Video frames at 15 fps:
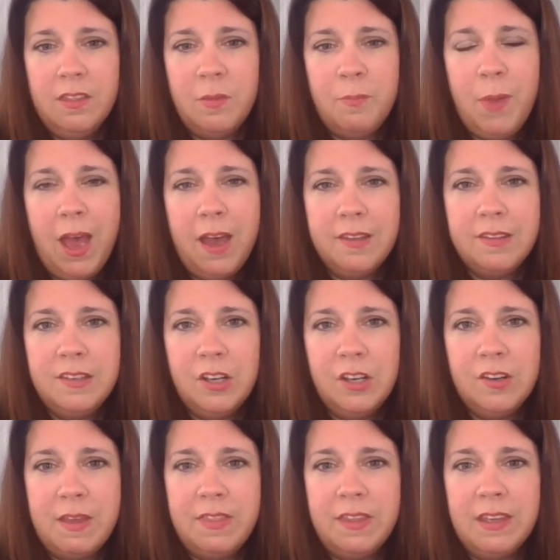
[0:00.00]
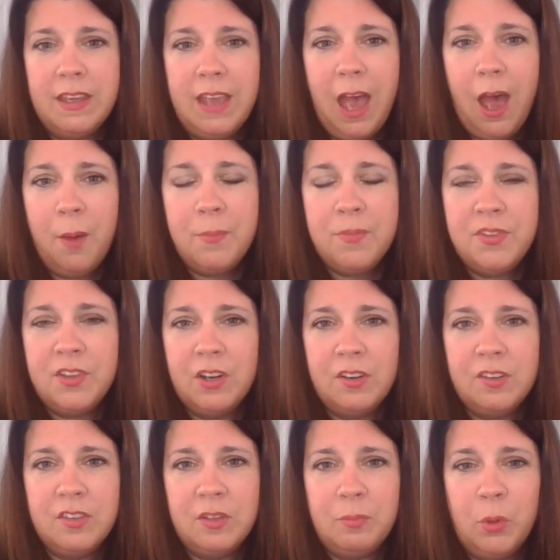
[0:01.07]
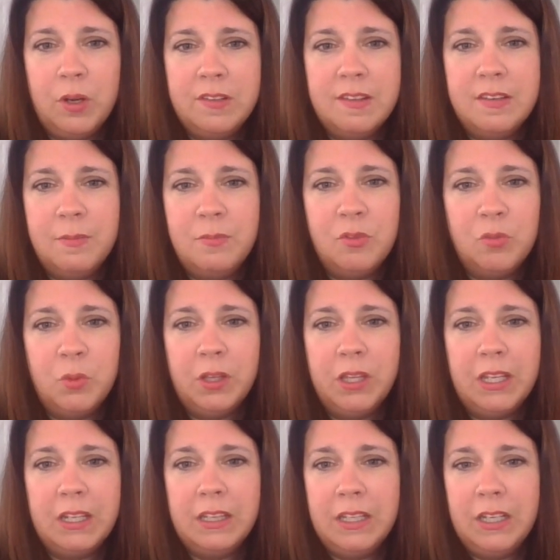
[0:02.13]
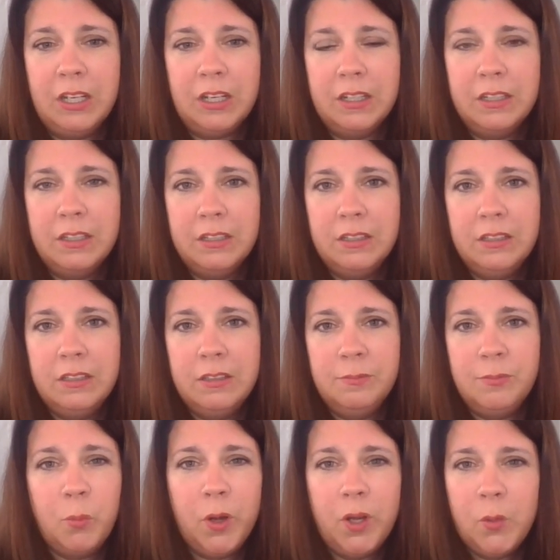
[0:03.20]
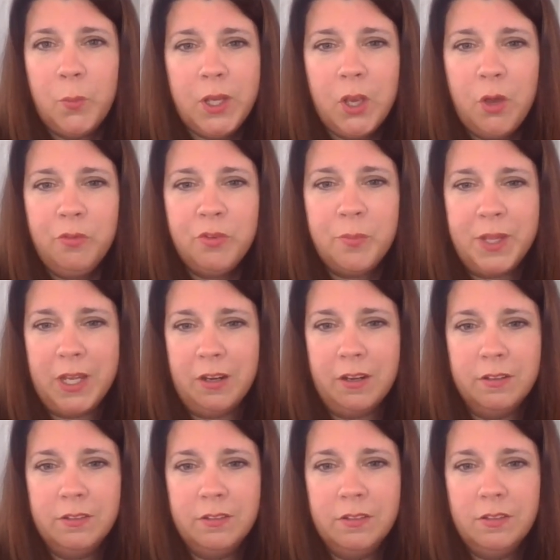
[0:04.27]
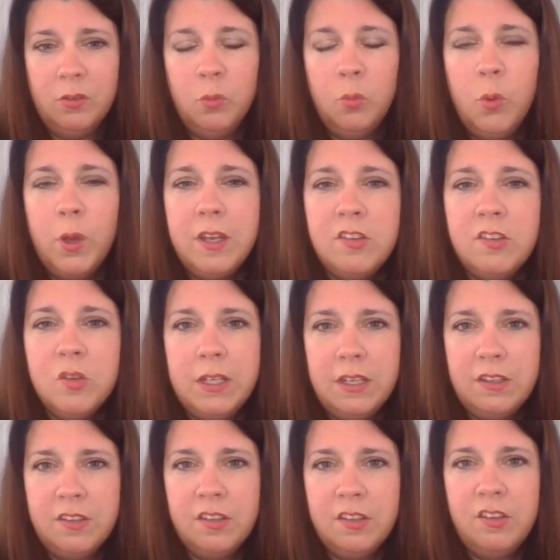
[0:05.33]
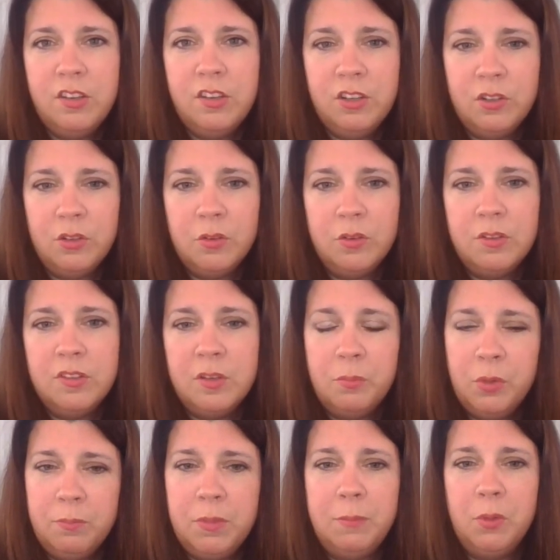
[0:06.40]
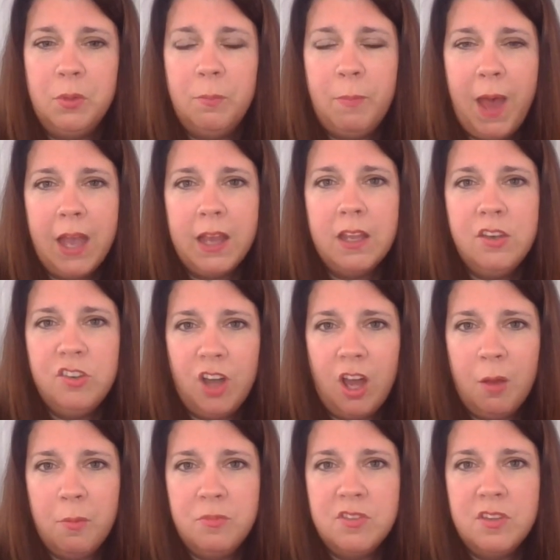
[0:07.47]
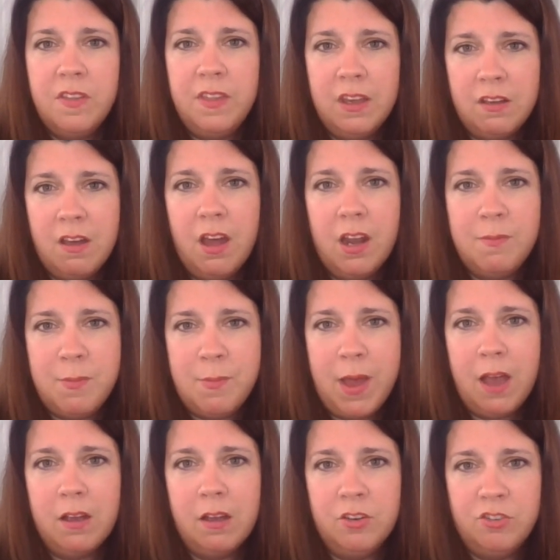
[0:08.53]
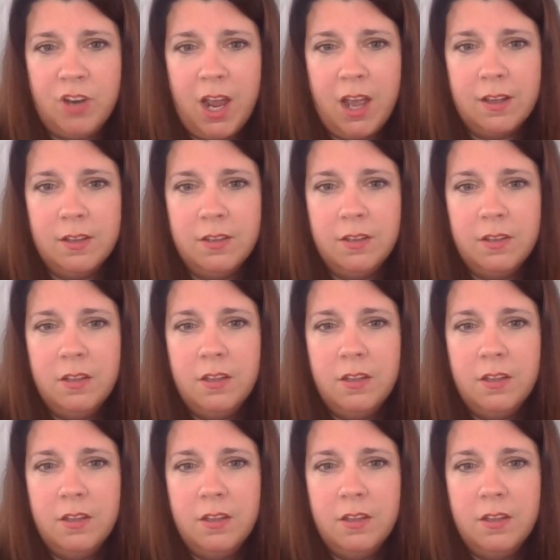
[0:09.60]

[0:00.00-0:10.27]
The past year has made the gaps in our support systems really clear. But where do we go from here? What do we need to do to put people back in jobs and the economy back on track?